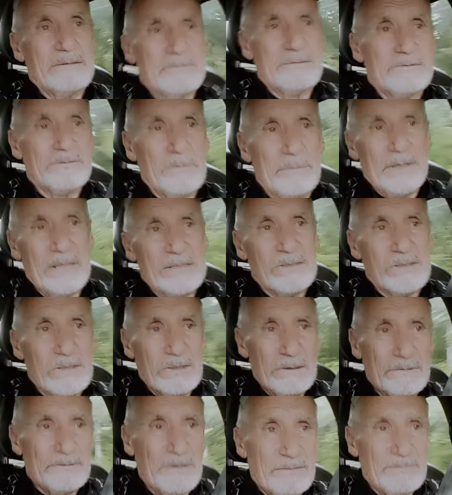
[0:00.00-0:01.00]
for
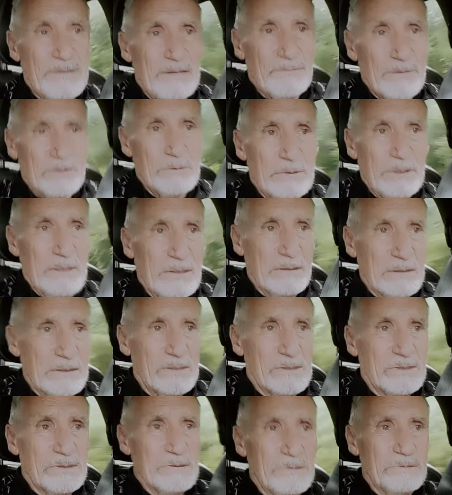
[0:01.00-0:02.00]
myself, I've never quite
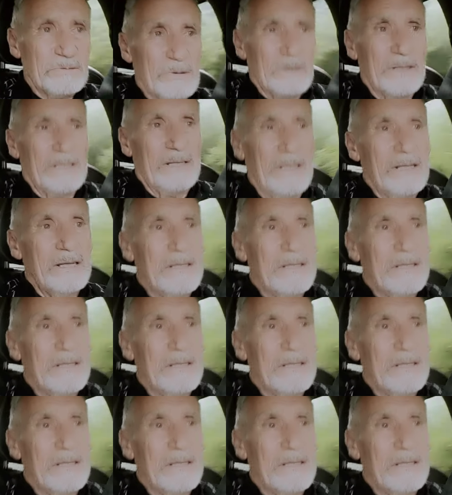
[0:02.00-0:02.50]
understood why